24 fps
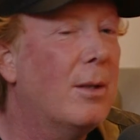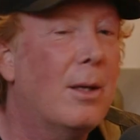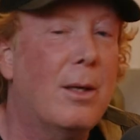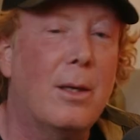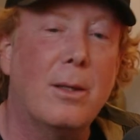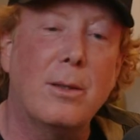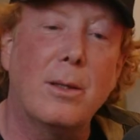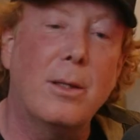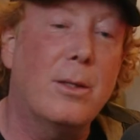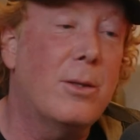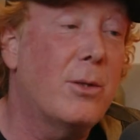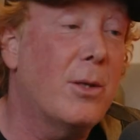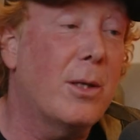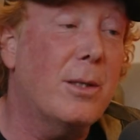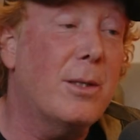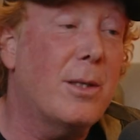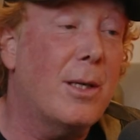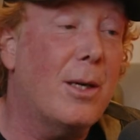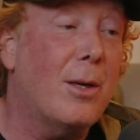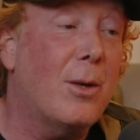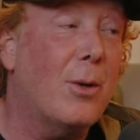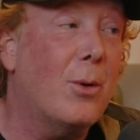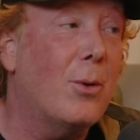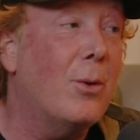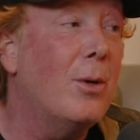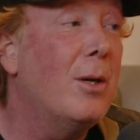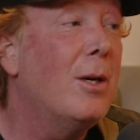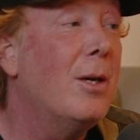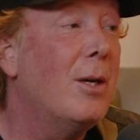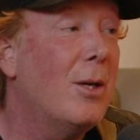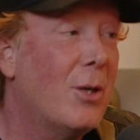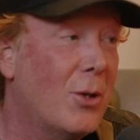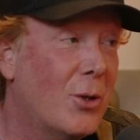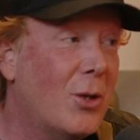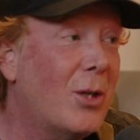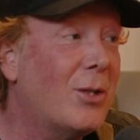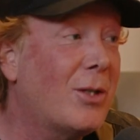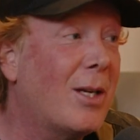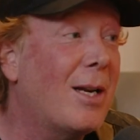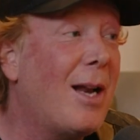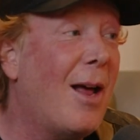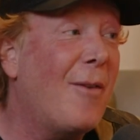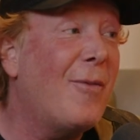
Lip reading: I said, just you. She said,